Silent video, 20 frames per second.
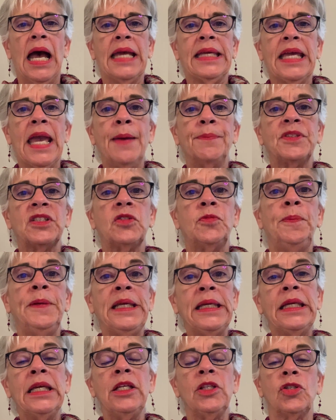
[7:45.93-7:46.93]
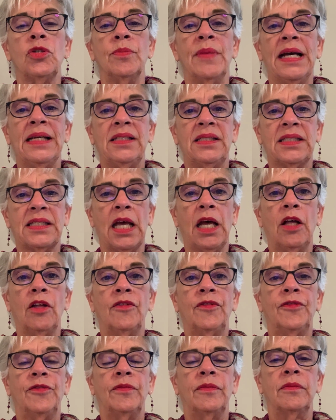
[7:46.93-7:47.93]
I kept speaking to
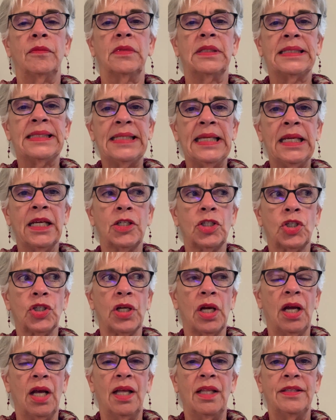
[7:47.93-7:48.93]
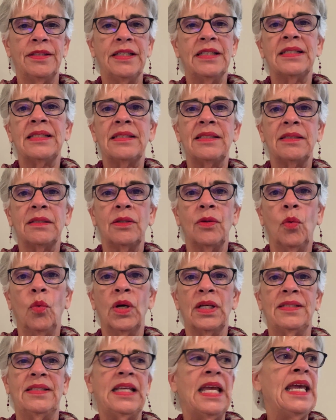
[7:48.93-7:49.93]
myself, Sandra, this
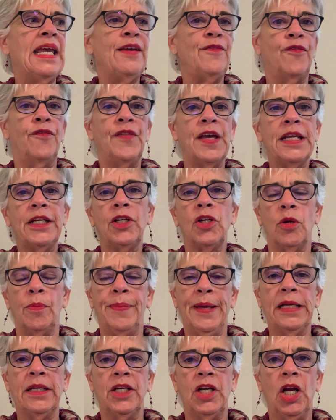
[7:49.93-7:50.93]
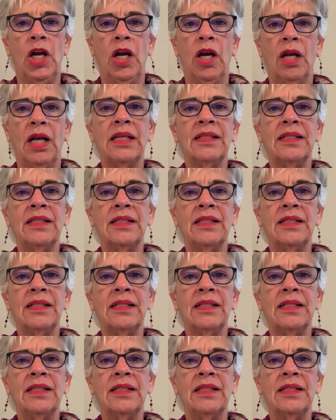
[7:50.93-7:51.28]
was a fender bender.